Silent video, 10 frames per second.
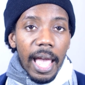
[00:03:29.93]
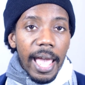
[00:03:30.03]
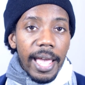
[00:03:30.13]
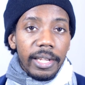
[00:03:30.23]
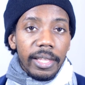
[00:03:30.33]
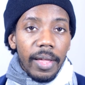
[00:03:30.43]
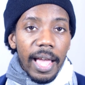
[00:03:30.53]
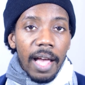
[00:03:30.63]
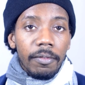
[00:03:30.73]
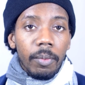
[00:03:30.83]
and they'll
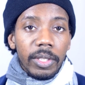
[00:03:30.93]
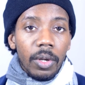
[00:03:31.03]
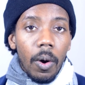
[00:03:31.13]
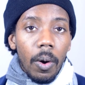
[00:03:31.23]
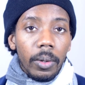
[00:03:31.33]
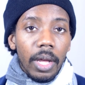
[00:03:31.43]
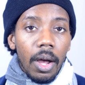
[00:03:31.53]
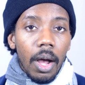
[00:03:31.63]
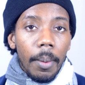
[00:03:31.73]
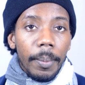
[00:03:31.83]
have what's called
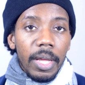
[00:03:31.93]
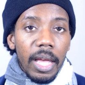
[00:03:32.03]
um,